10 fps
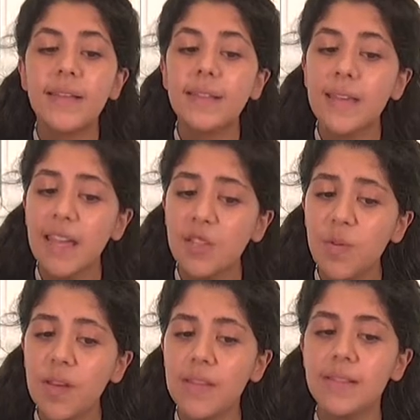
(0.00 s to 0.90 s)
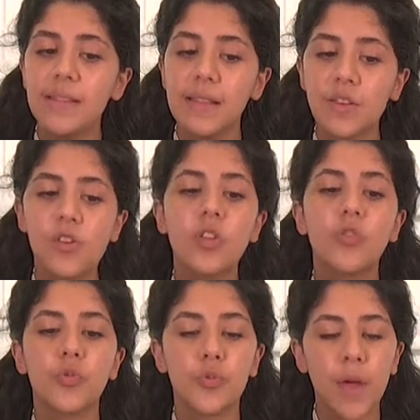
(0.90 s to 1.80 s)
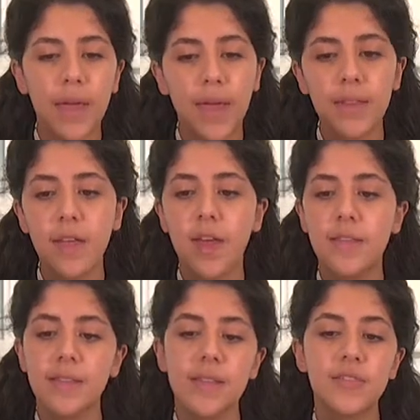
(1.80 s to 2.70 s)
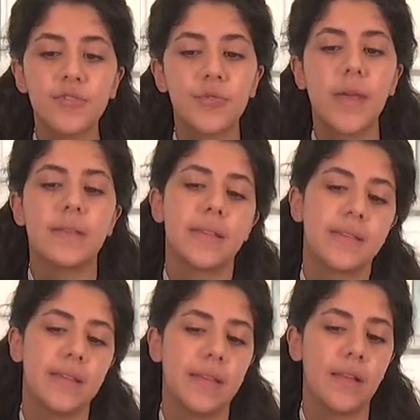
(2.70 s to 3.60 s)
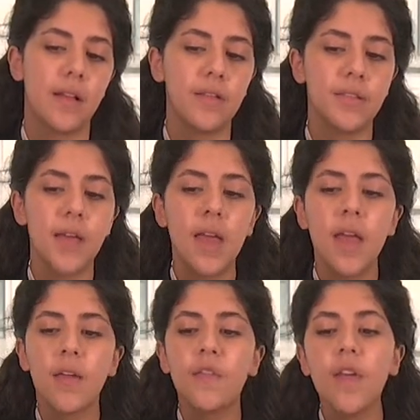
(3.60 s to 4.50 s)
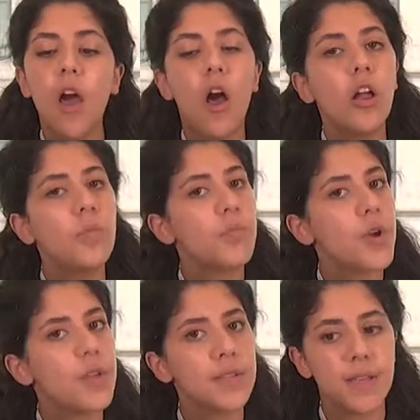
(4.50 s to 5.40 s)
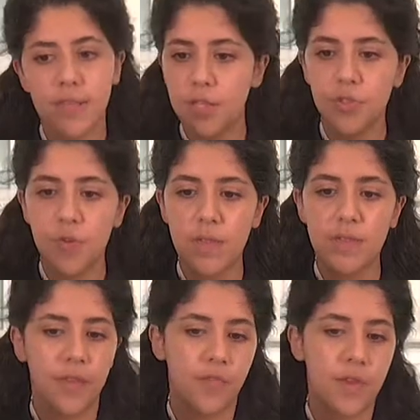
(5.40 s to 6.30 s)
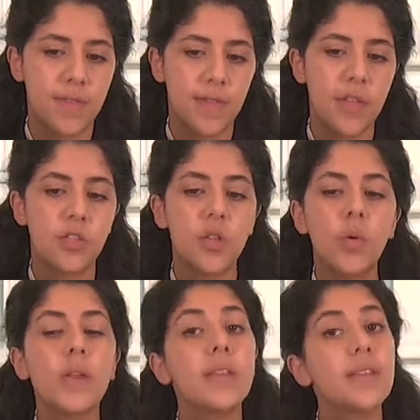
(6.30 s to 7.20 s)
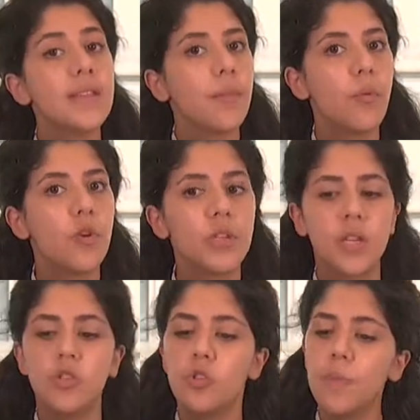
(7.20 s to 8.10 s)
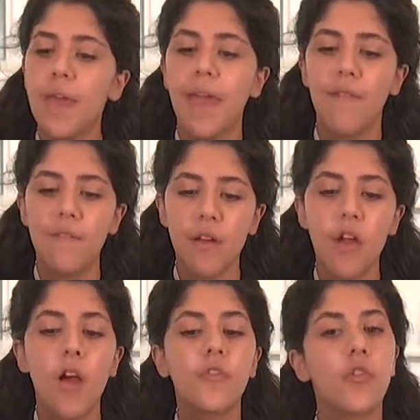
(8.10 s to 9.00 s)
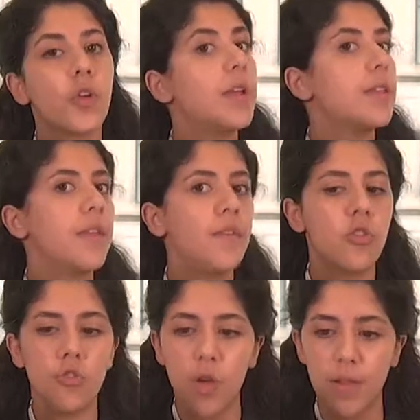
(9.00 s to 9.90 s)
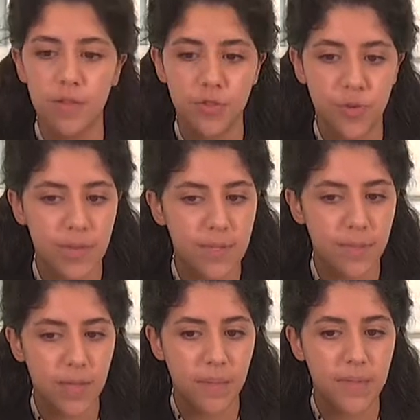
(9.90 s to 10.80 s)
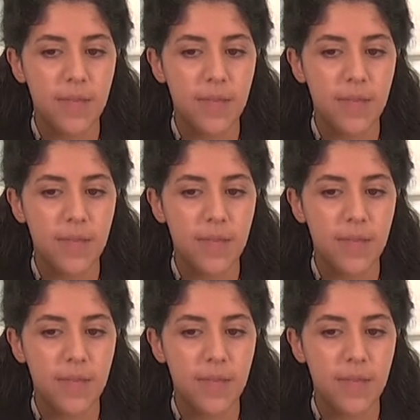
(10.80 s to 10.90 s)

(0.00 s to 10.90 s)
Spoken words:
Next one is learn to recognize stress signals. We all process stress differently, so it is important to be aware of your individual stress symptoms.